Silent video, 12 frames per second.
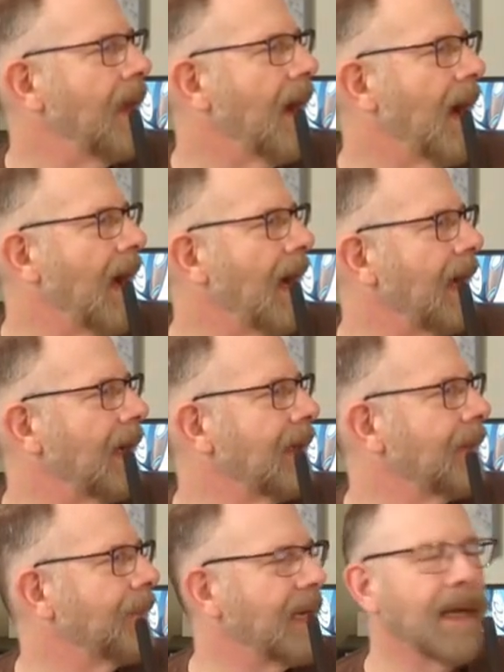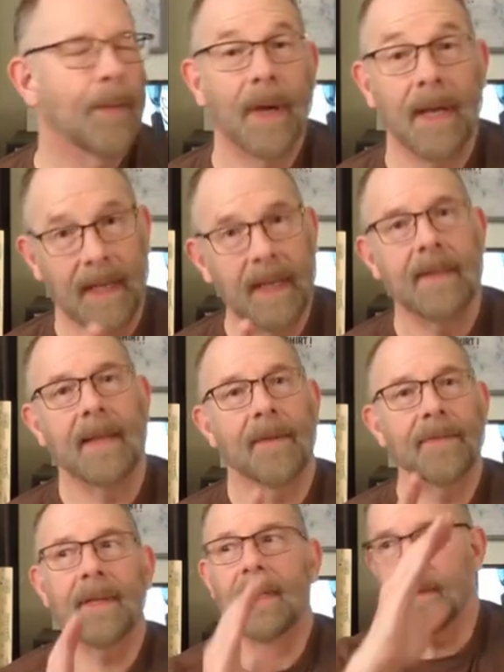But anyway, it
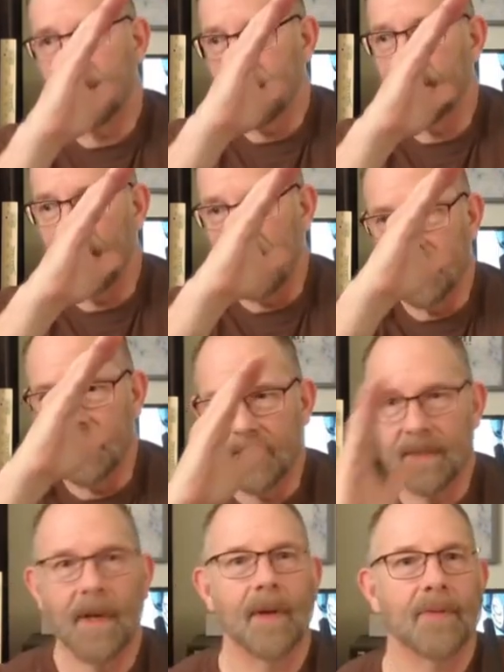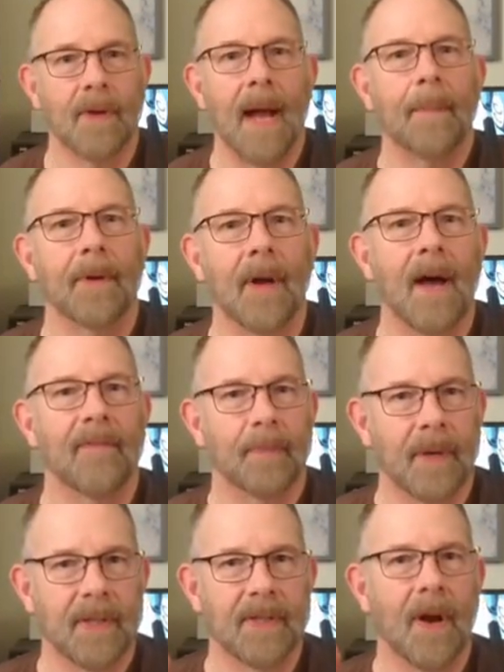definitely does start dropping off
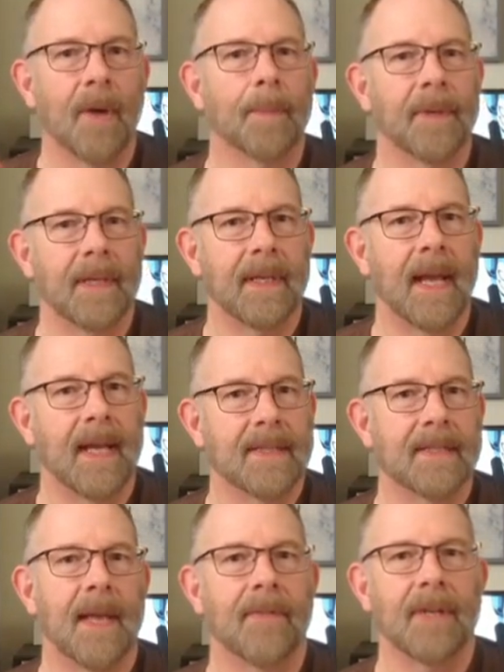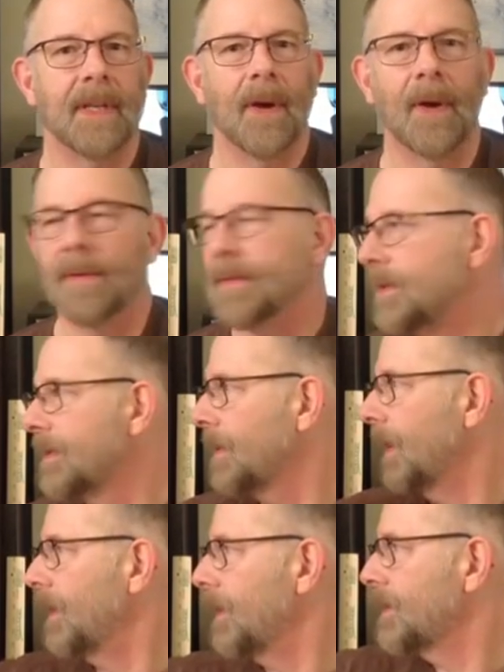pretty sharply at 70 hertz,
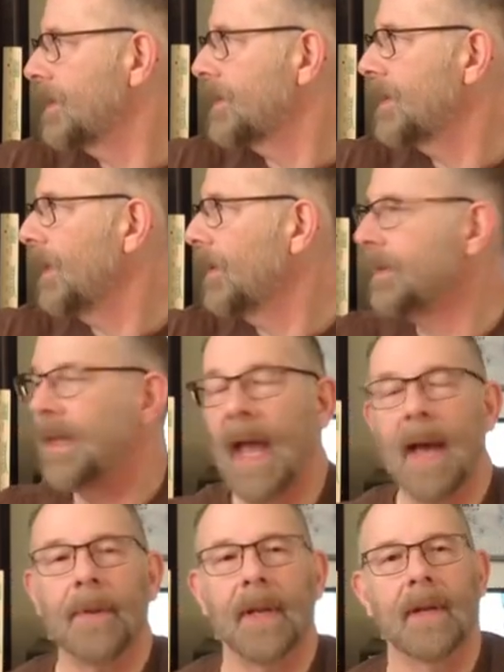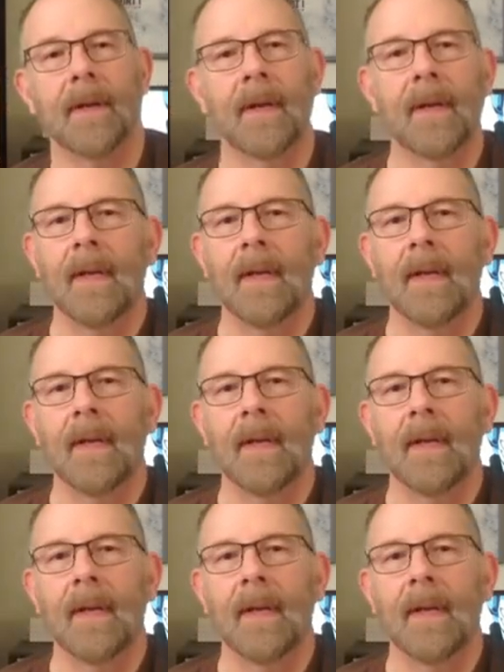and it's a sealed cabinet.